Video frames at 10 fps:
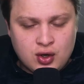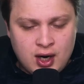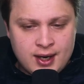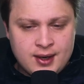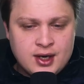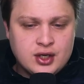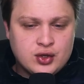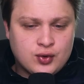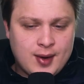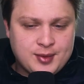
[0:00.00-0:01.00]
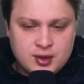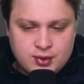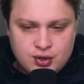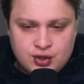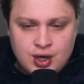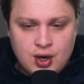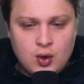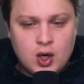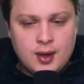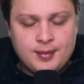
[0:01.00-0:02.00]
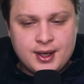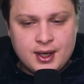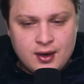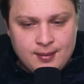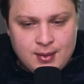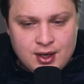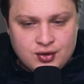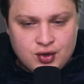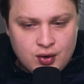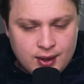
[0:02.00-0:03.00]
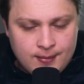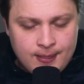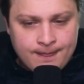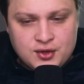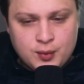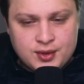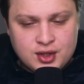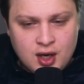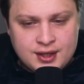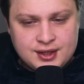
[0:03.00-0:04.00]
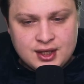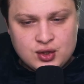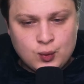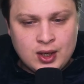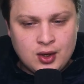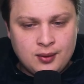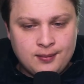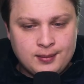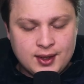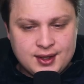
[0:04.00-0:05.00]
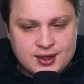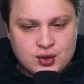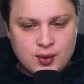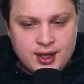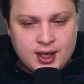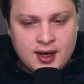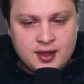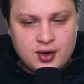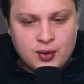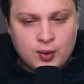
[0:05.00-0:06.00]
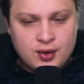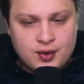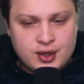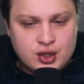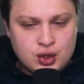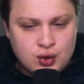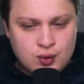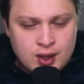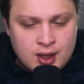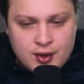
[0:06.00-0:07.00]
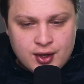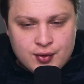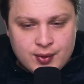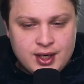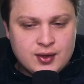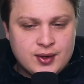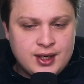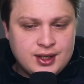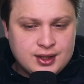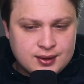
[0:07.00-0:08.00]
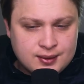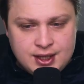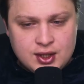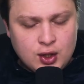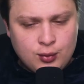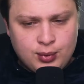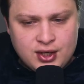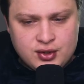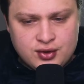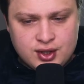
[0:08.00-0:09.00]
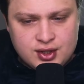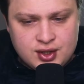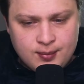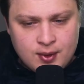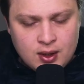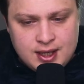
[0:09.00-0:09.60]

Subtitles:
to try to drop some snow up there in Minnesota, also Wisconsin as well. Look at this, 29, 31, 32, 33 degrees, decent low pressure system,